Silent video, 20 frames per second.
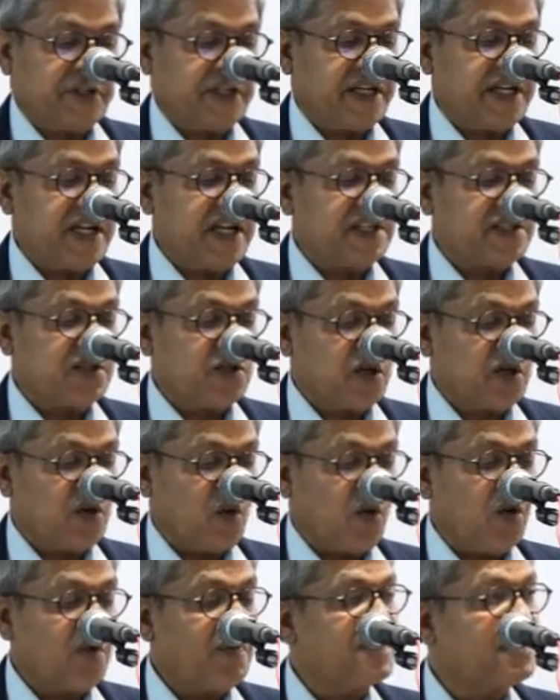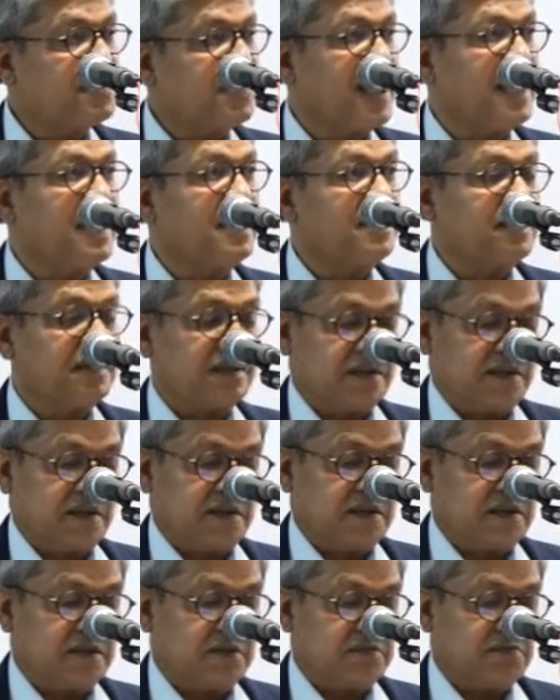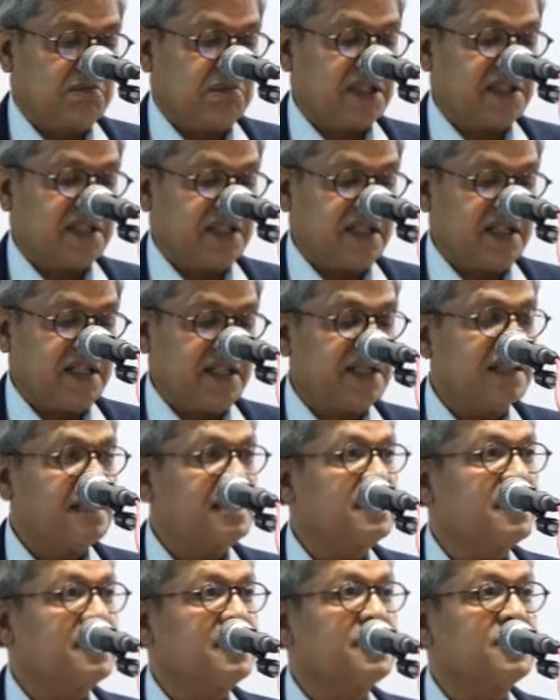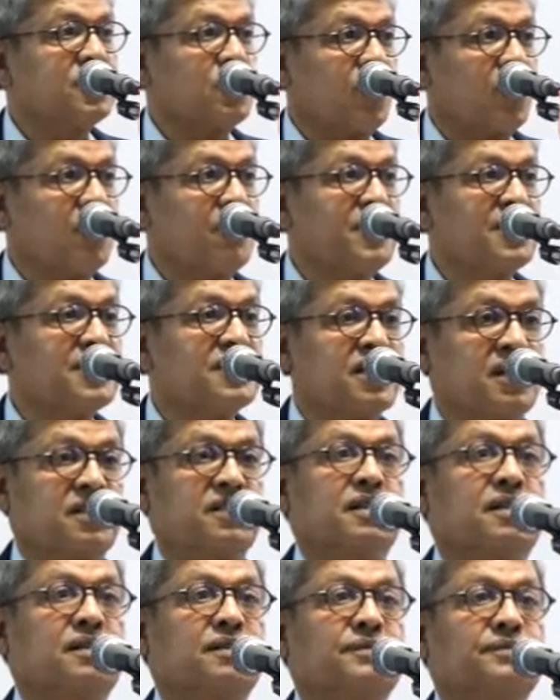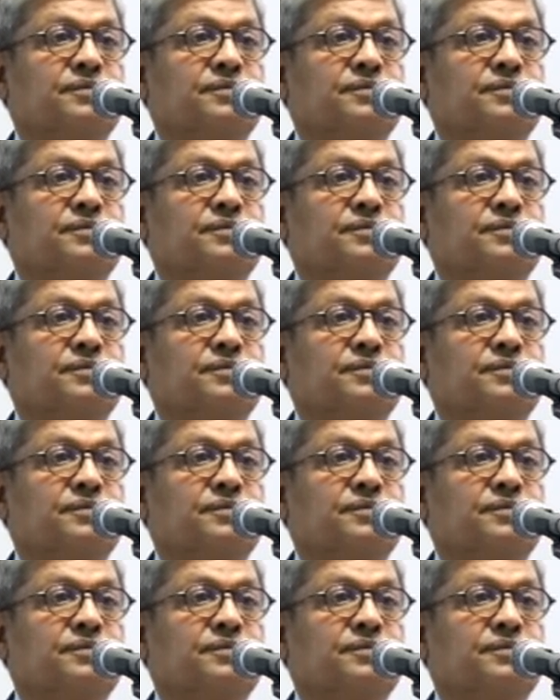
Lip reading: He is not always right, but he is always certain.